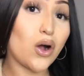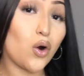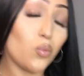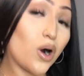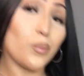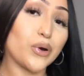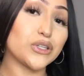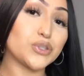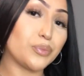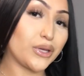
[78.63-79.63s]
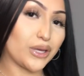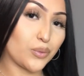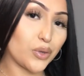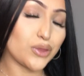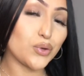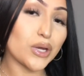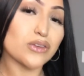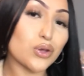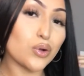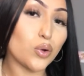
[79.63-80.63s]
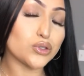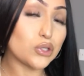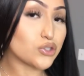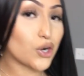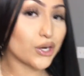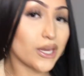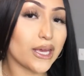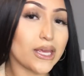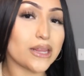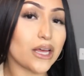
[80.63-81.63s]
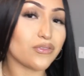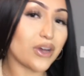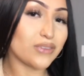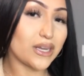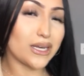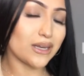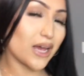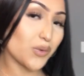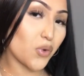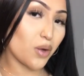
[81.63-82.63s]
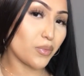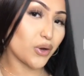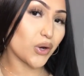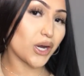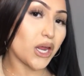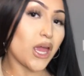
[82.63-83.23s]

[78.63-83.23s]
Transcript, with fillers: a wall mirror to begin with, you guys can go to Target and get that $5.99 wall mirror.